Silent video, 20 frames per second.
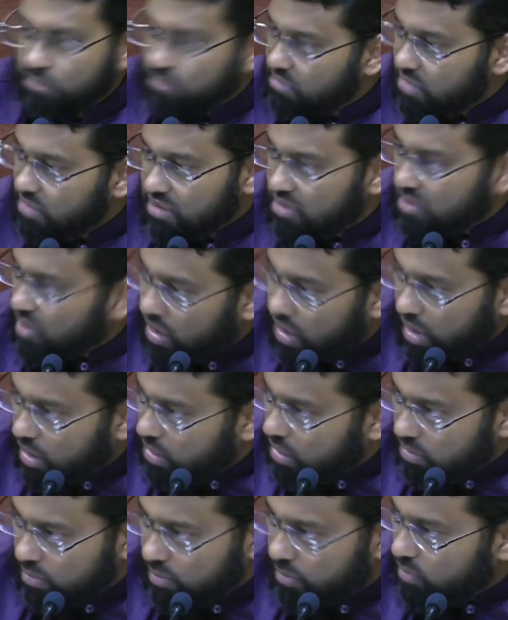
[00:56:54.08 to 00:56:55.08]
it's
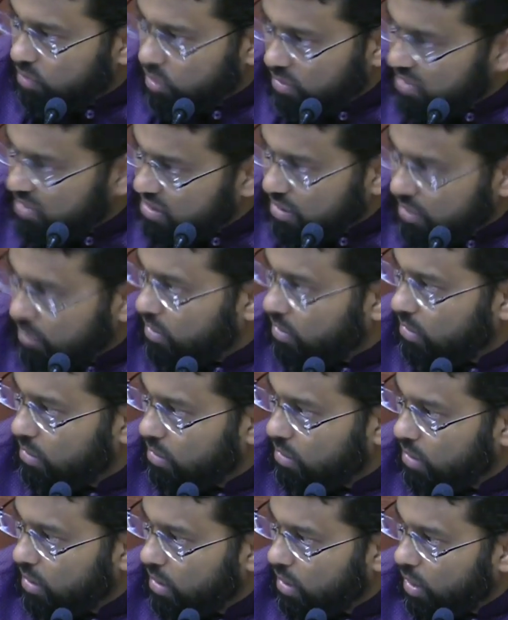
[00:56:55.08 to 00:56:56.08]
all permissible.
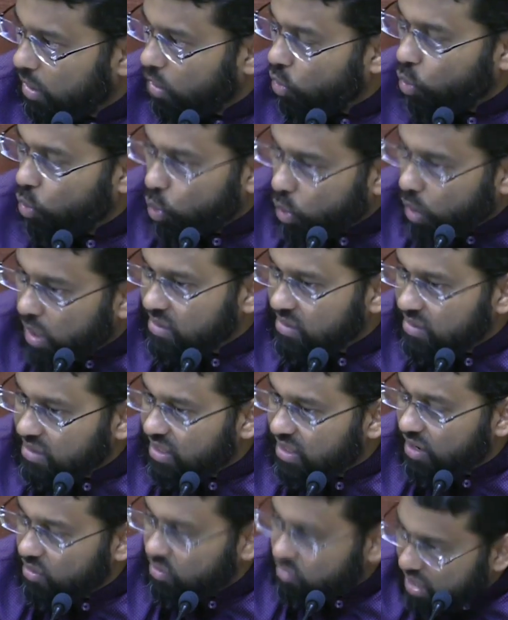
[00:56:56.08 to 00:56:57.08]
Once
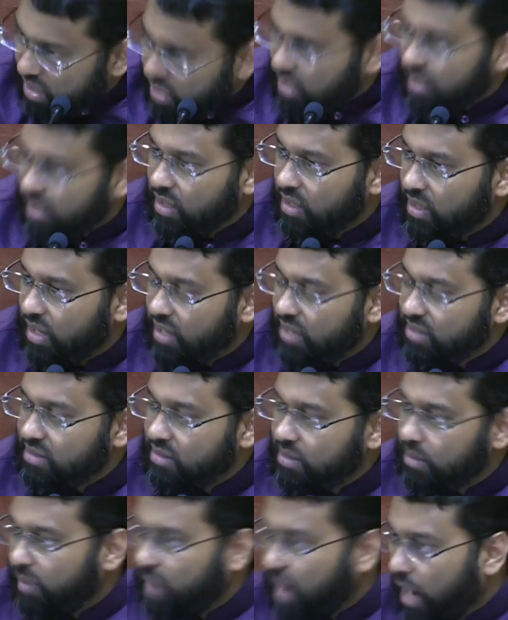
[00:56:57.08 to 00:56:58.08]
they recognize
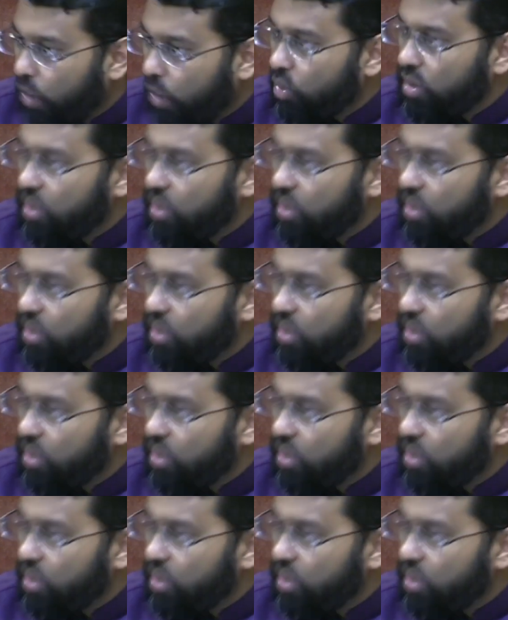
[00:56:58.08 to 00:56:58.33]
the power